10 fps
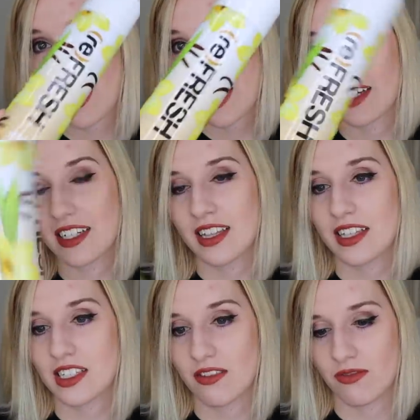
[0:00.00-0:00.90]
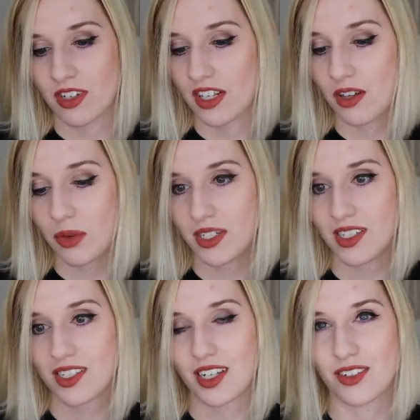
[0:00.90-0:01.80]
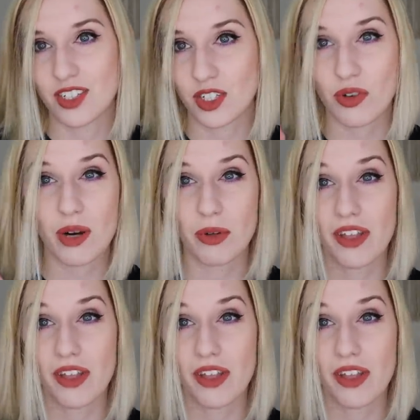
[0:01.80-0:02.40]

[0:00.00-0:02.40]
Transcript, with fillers: and this vanilla one sounds incredible.